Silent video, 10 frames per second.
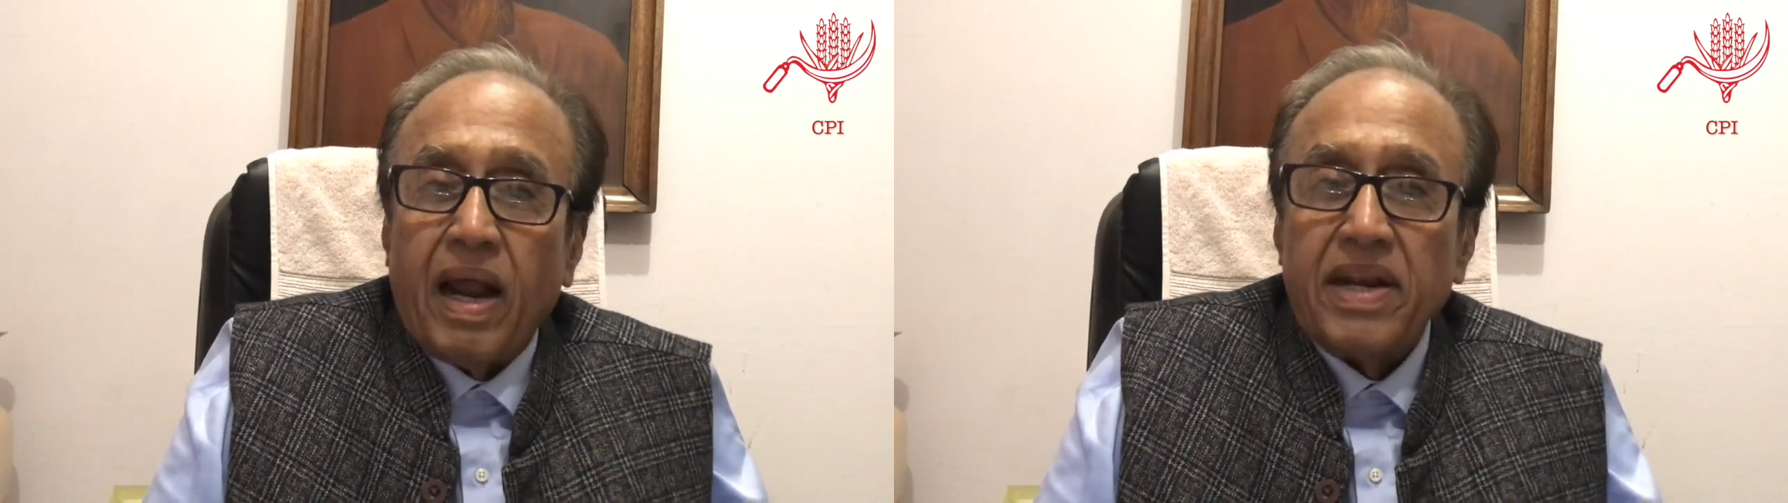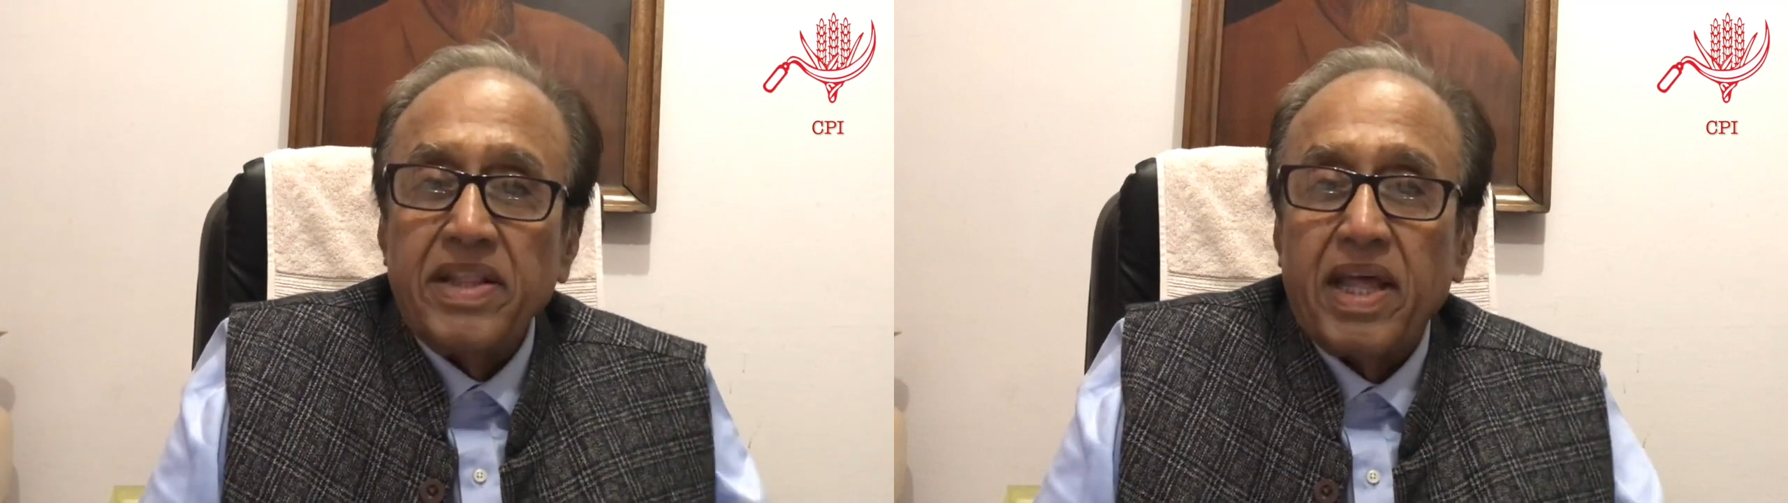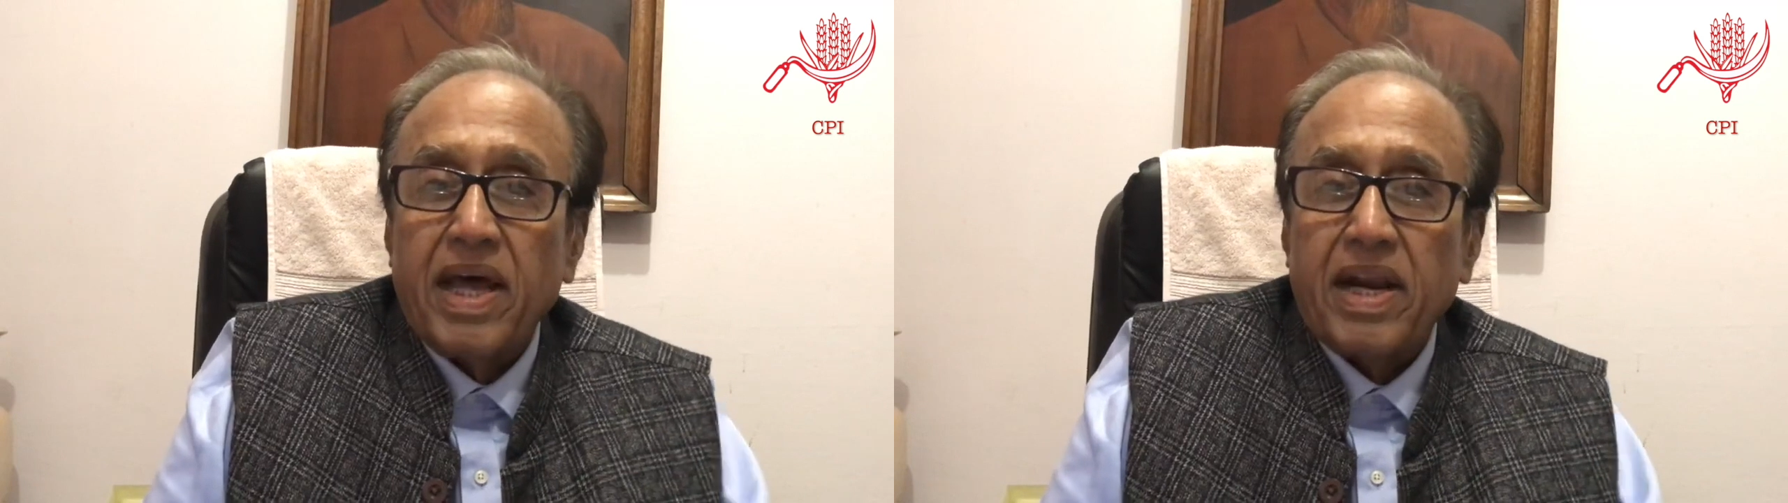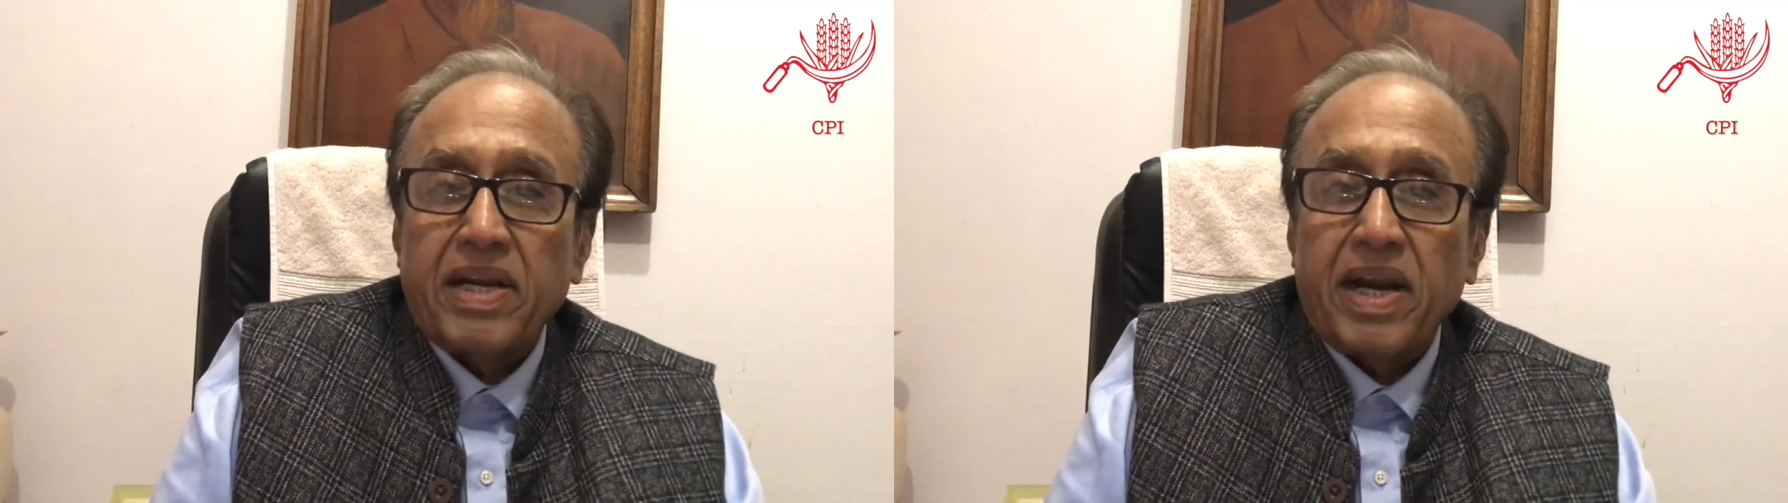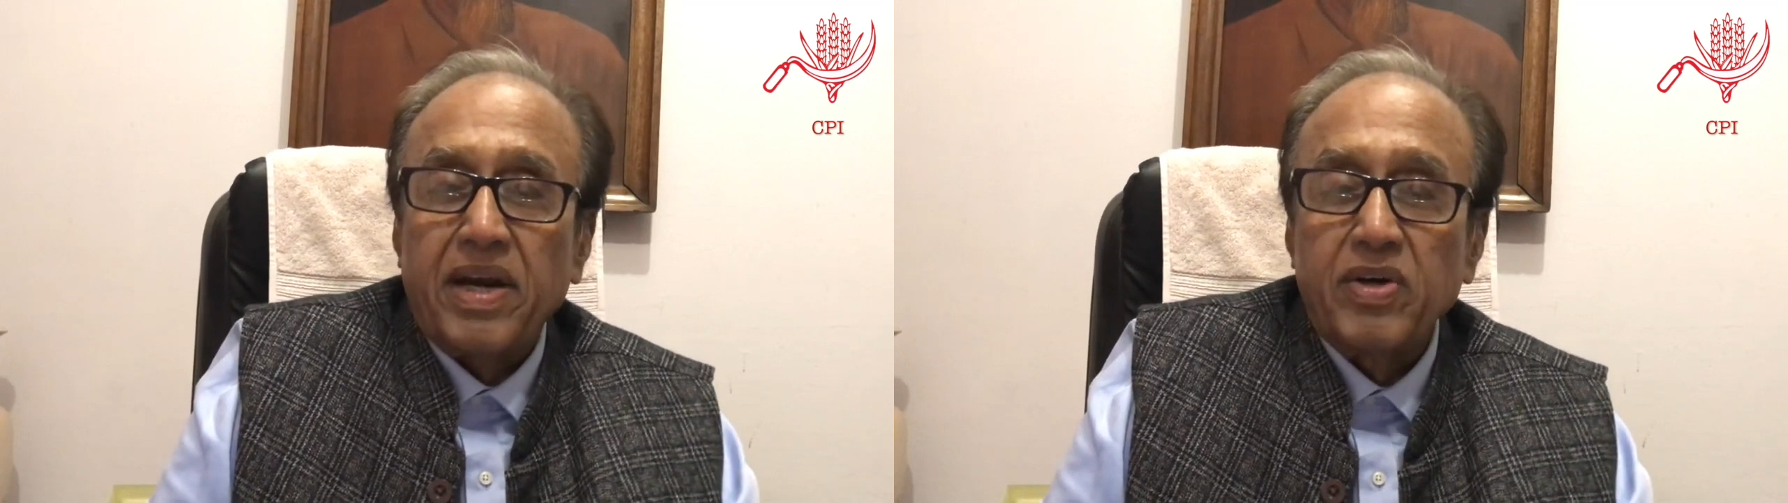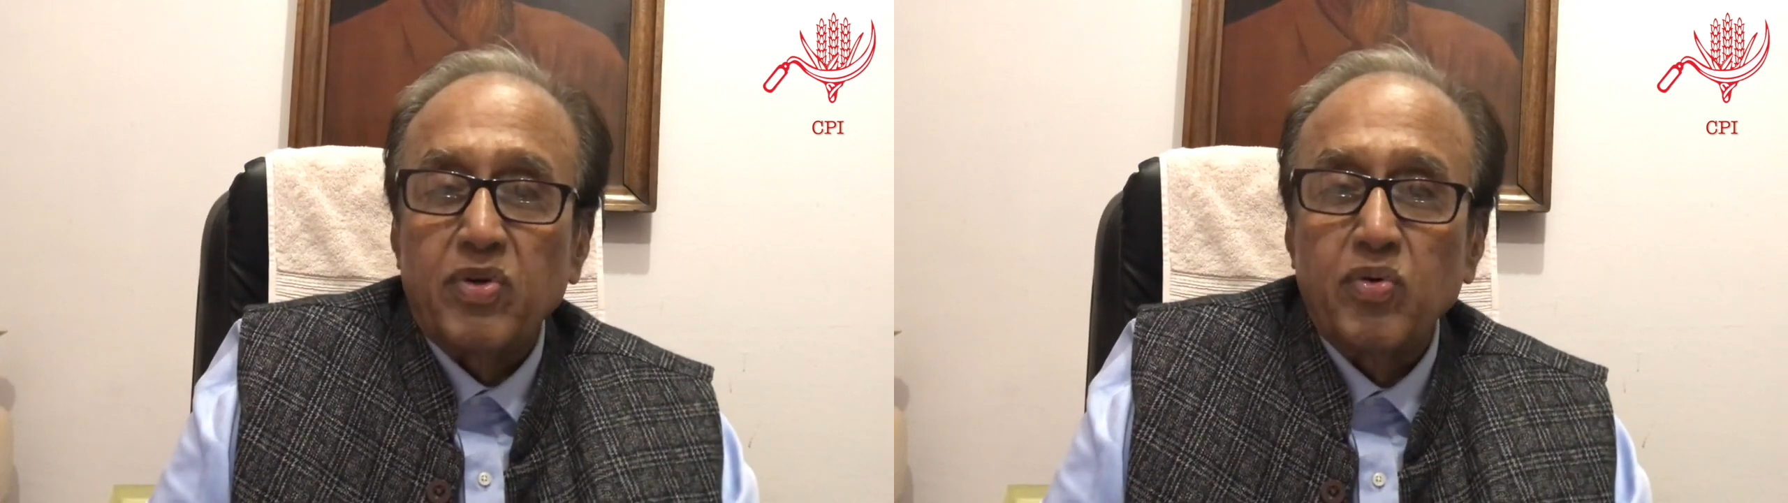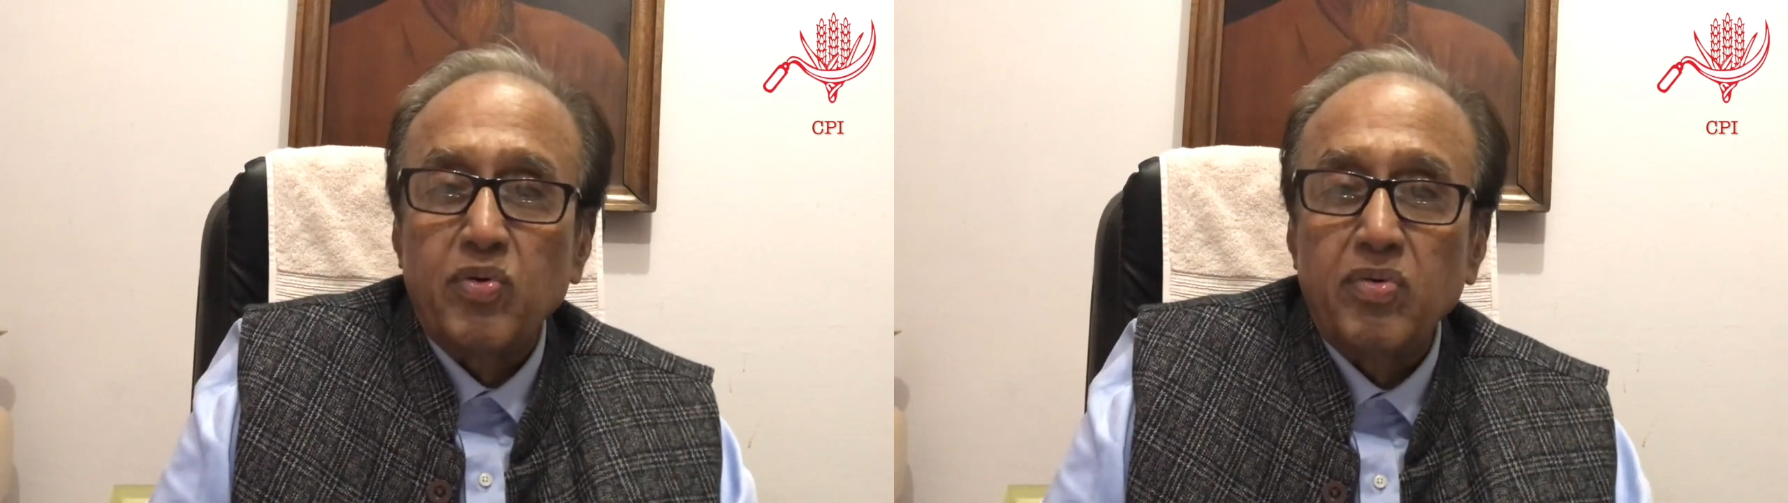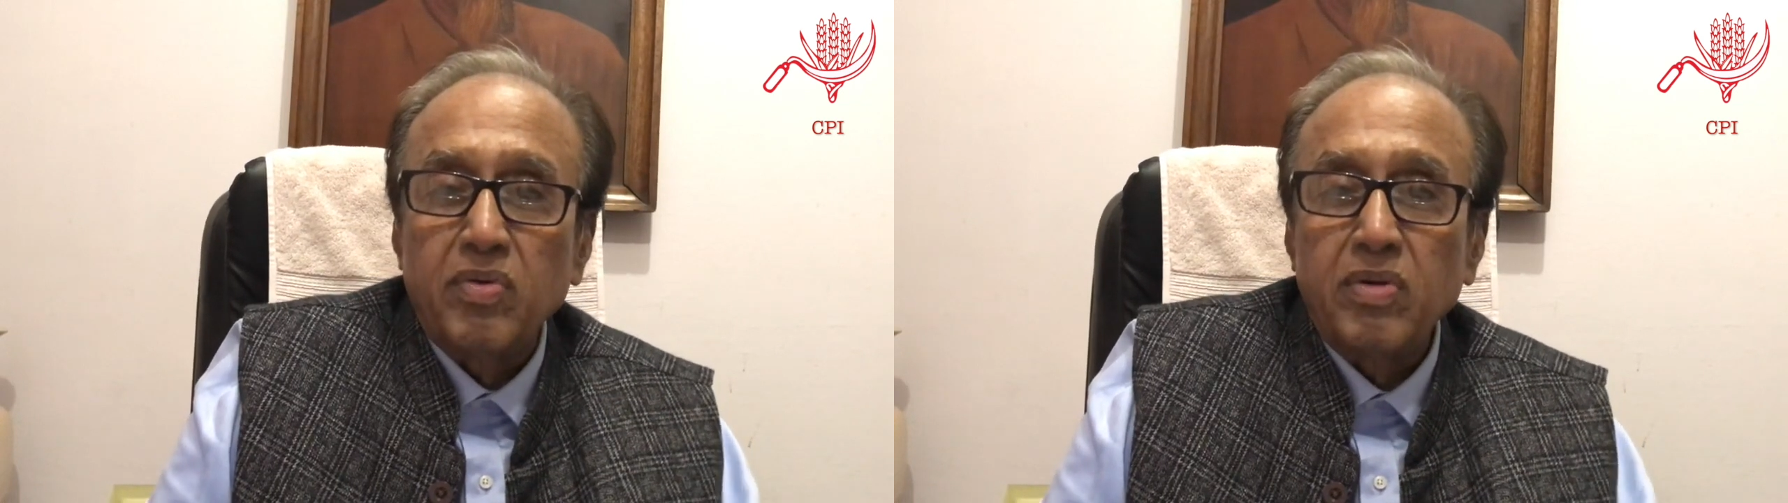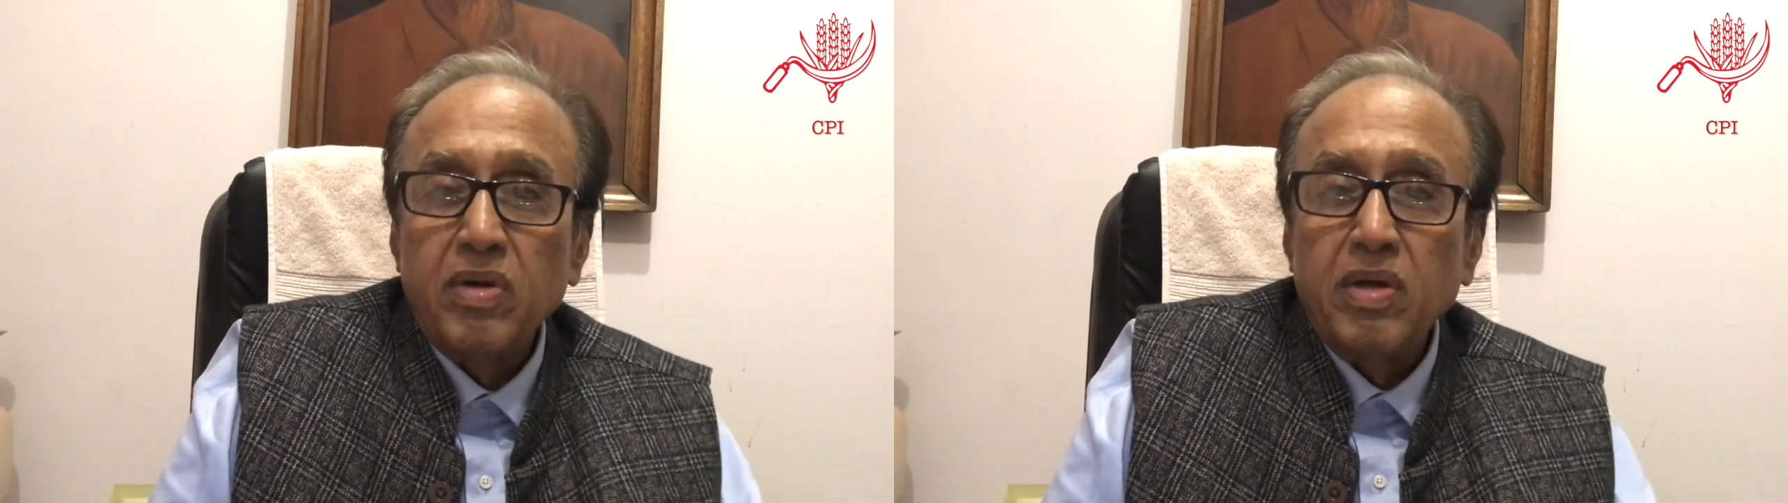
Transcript: and they are trying to